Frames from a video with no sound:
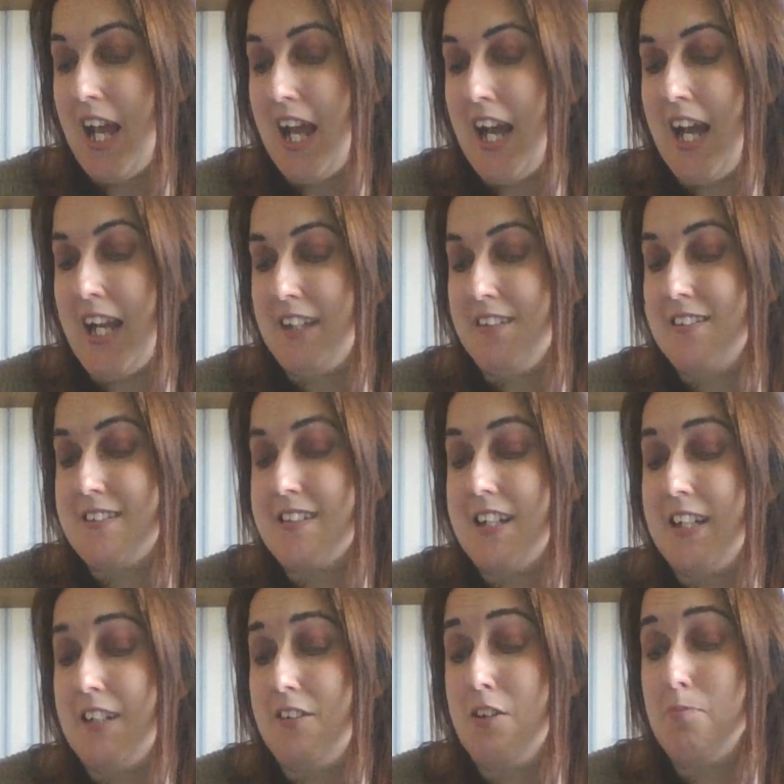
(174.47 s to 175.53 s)
And
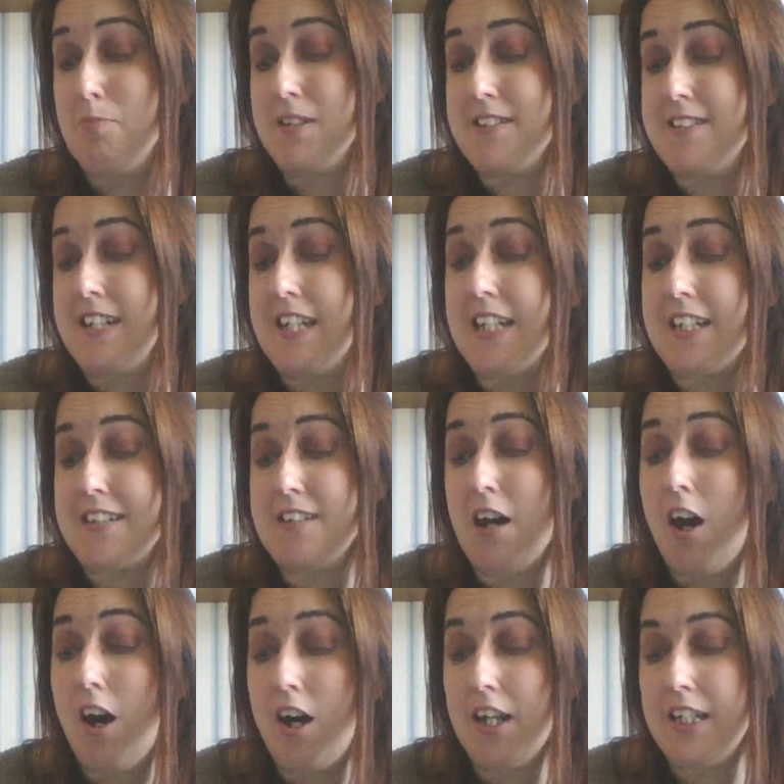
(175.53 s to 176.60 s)
uh, number six,
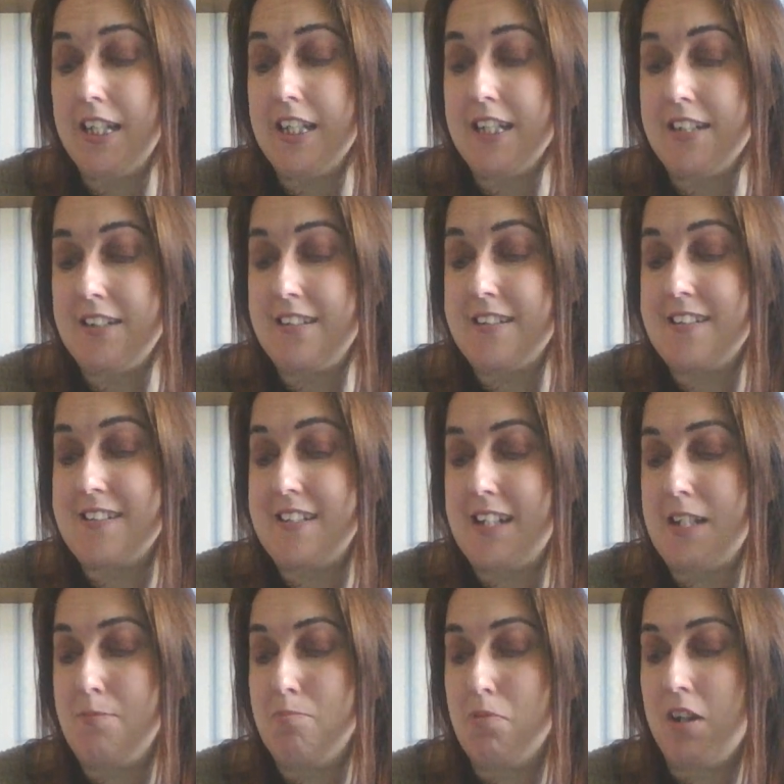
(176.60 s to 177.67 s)
Hyatt's
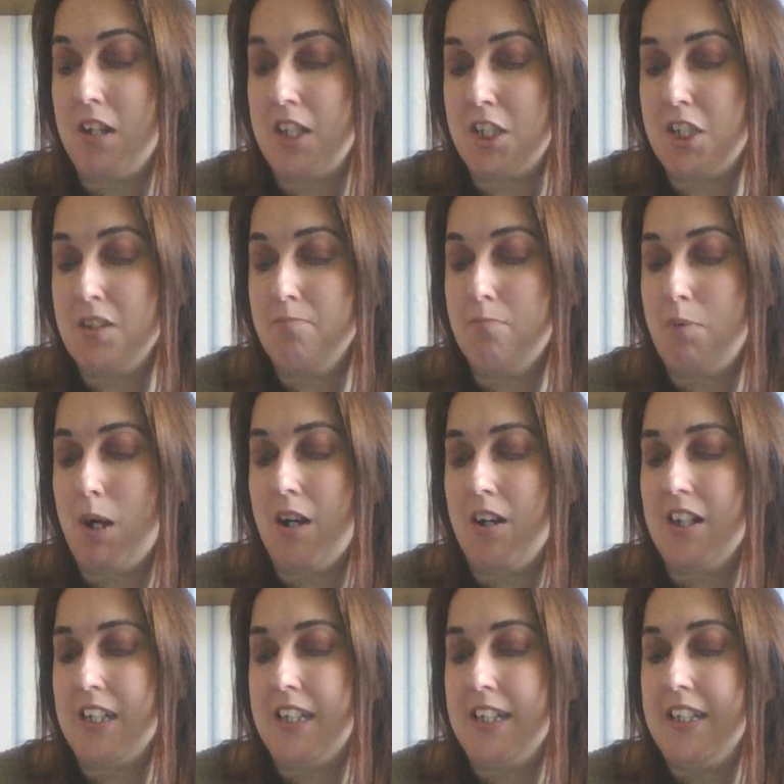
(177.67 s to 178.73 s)
impression
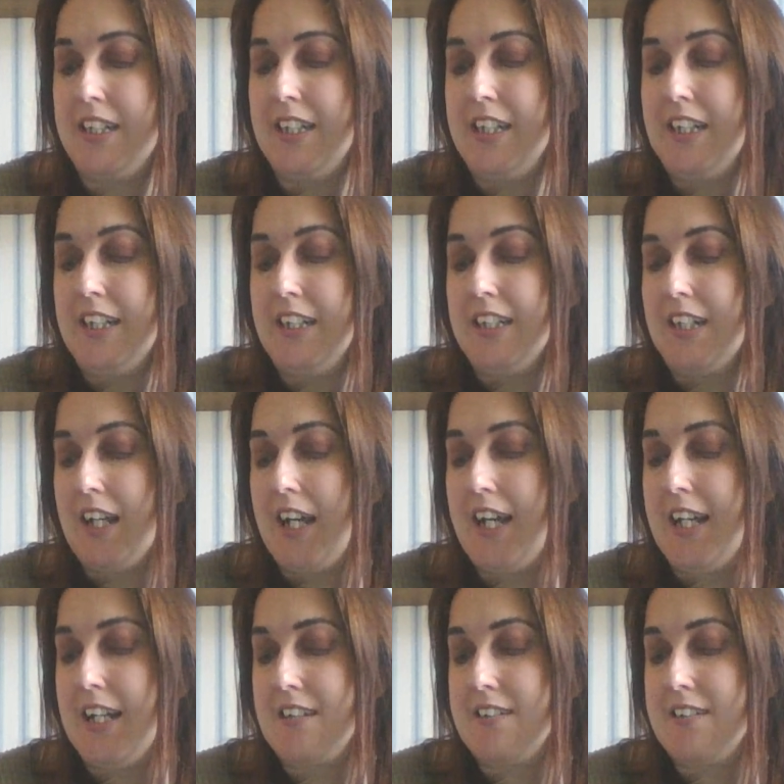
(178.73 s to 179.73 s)
by uh,